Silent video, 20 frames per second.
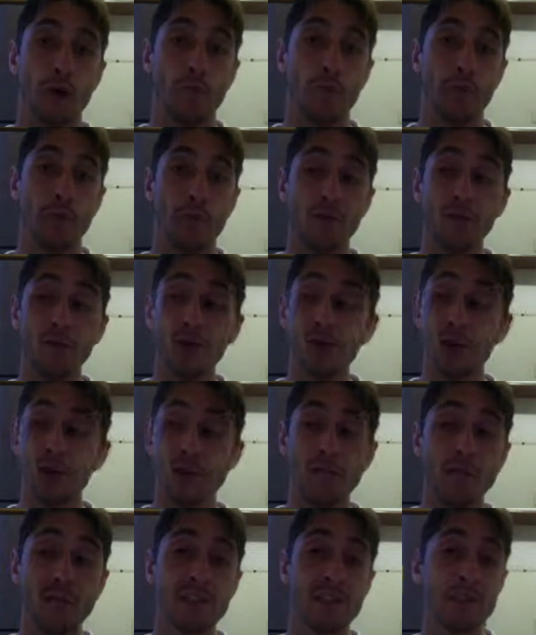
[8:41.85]
But if you just
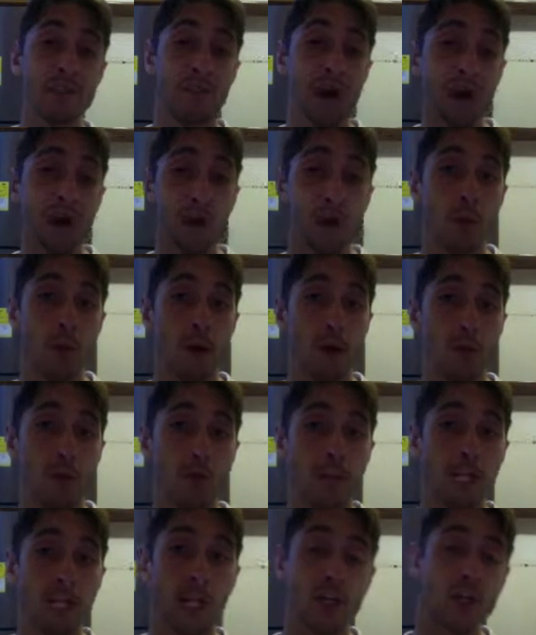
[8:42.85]
need some minor
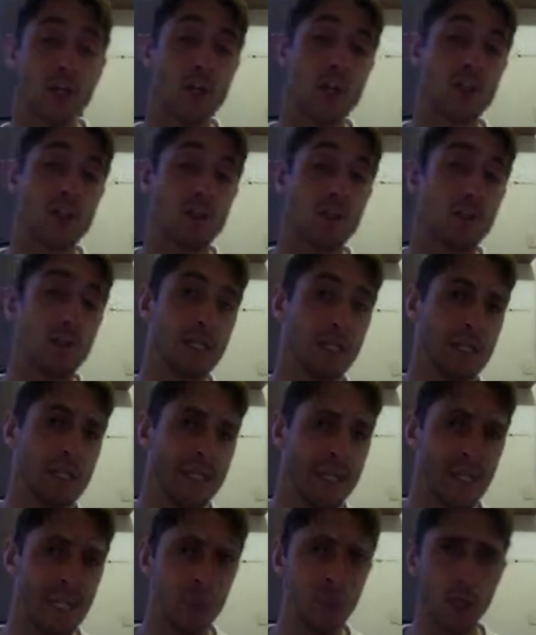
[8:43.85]
modifications, maybe to
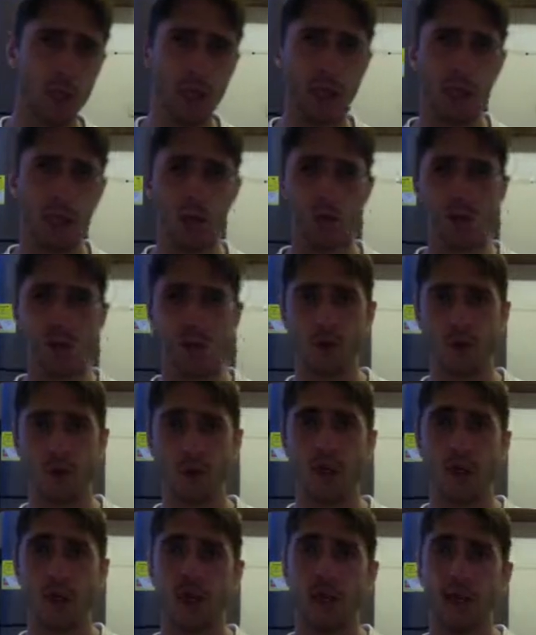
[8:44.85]
Liquid, or to
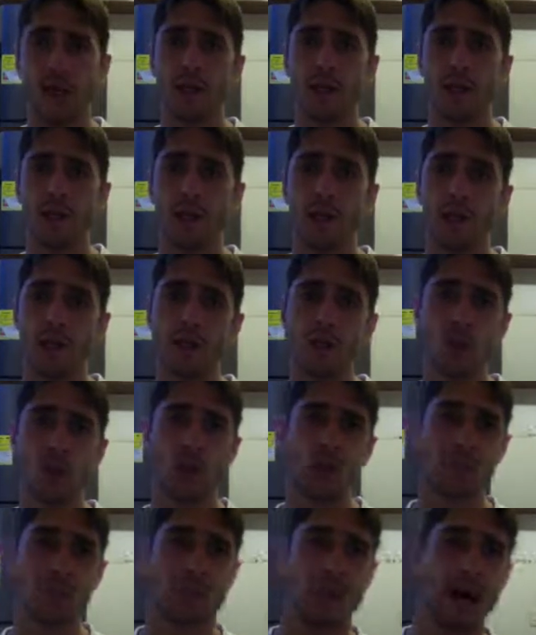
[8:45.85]
install
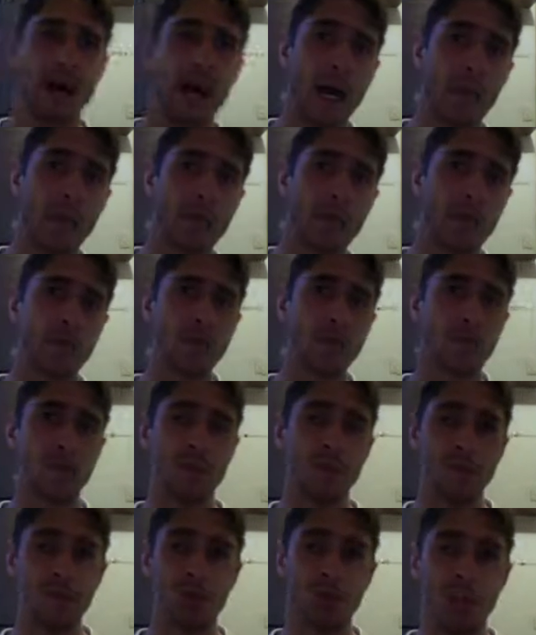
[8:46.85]
some apps, do some
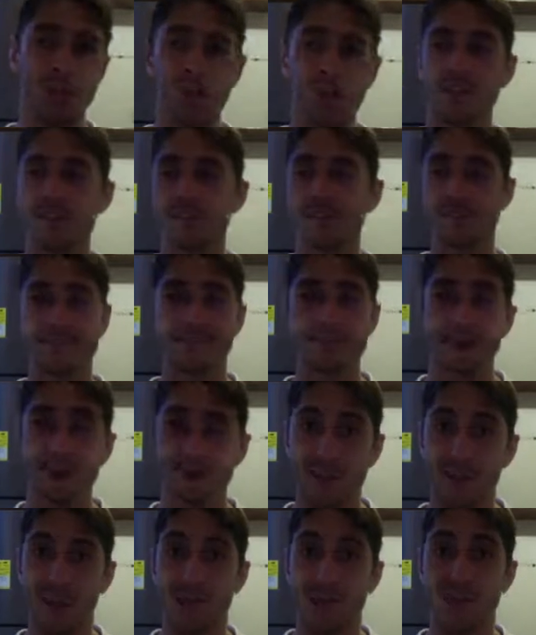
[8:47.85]
integrations,
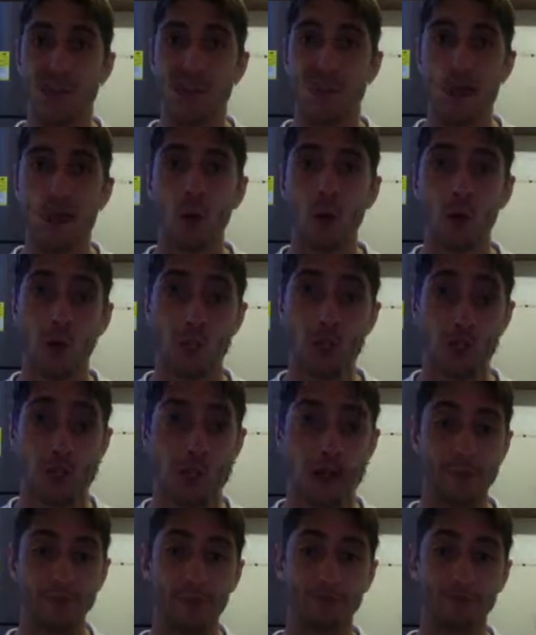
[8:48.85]
chances are we could do that.